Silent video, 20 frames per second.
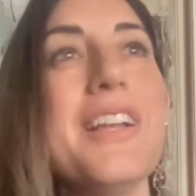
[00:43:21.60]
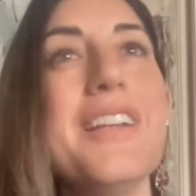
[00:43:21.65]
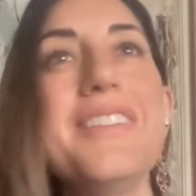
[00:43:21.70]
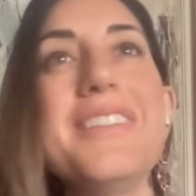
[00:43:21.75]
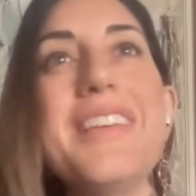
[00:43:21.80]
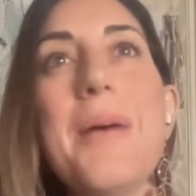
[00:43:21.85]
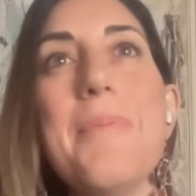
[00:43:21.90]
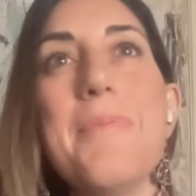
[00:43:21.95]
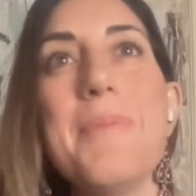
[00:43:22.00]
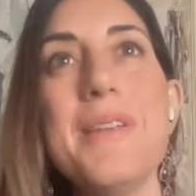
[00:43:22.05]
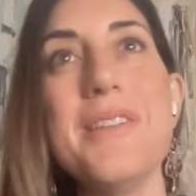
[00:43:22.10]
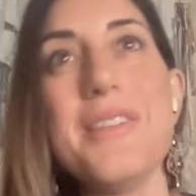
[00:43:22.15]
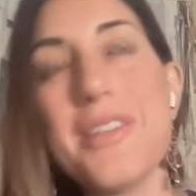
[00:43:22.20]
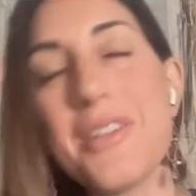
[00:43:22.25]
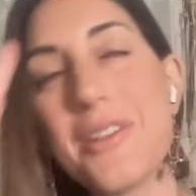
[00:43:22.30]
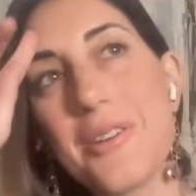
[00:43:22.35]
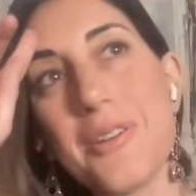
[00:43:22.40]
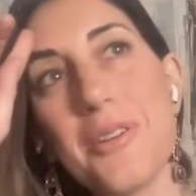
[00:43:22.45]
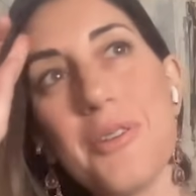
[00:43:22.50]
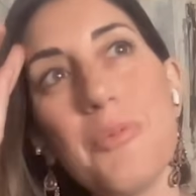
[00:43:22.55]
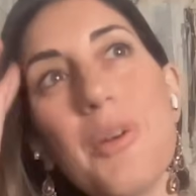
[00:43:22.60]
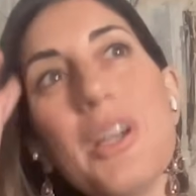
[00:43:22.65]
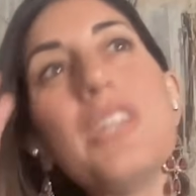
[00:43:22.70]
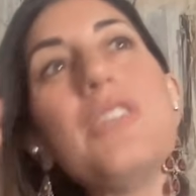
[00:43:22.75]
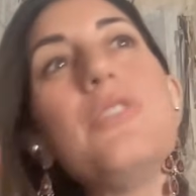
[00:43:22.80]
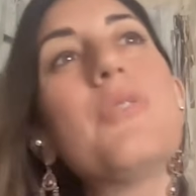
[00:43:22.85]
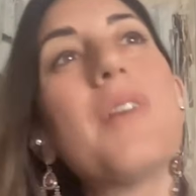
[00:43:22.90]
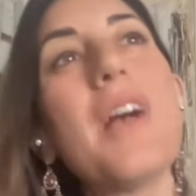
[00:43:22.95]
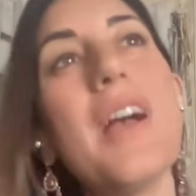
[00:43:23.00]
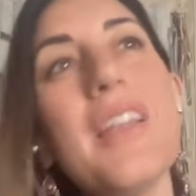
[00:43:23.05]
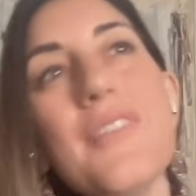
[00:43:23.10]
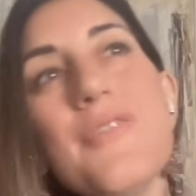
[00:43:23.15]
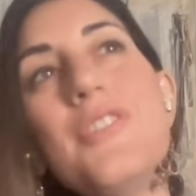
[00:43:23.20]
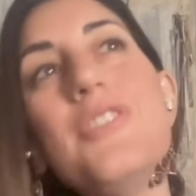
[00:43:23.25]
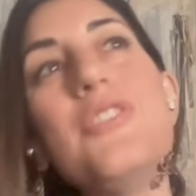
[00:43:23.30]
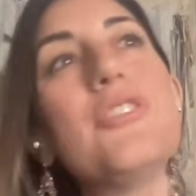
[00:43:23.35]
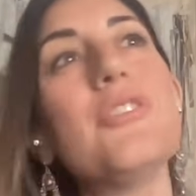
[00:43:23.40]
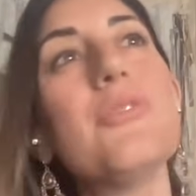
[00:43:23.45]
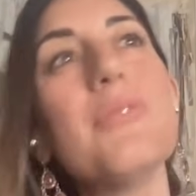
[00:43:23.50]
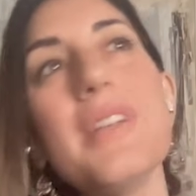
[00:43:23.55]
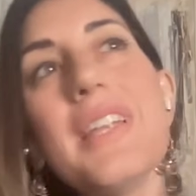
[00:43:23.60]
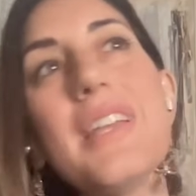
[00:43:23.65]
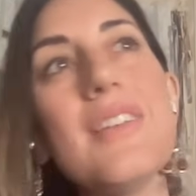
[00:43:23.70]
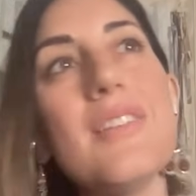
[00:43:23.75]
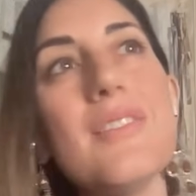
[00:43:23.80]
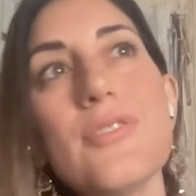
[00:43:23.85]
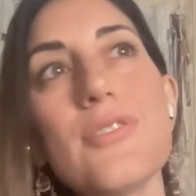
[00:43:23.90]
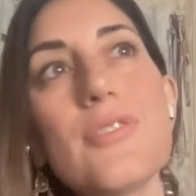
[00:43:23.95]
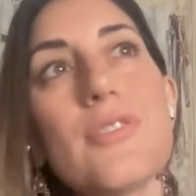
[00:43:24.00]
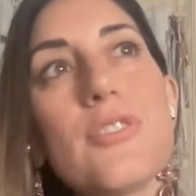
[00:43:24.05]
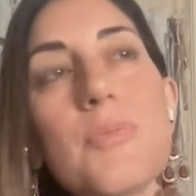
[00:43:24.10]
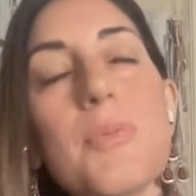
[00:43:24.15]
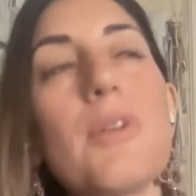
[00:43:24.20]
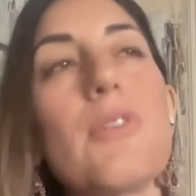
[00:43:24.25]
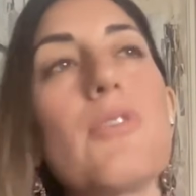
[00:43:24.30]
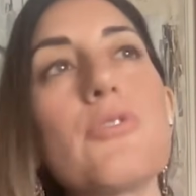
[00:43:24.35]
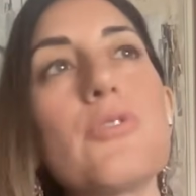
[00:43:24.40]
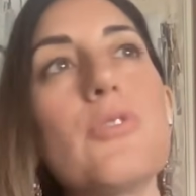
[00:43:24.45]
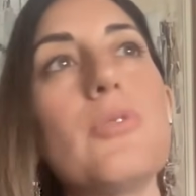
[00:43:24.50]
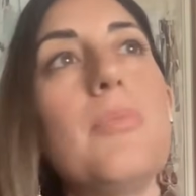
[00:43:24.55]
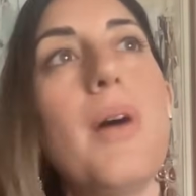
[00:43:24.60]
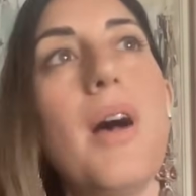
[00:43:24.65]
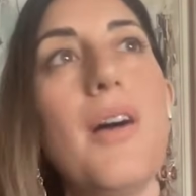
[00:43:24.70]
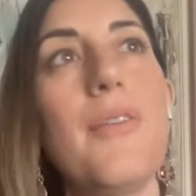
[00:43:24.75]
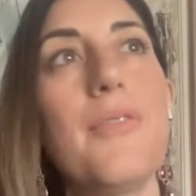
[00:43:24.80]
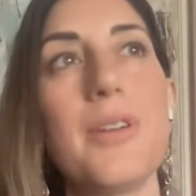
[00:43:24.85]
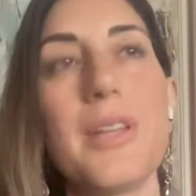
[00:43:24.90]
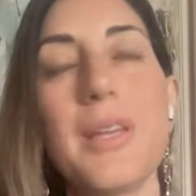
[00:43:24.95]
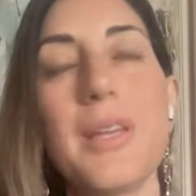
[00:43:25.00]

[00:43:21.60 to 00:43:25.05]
to tap into what you kind of intuit is your spiritual poverty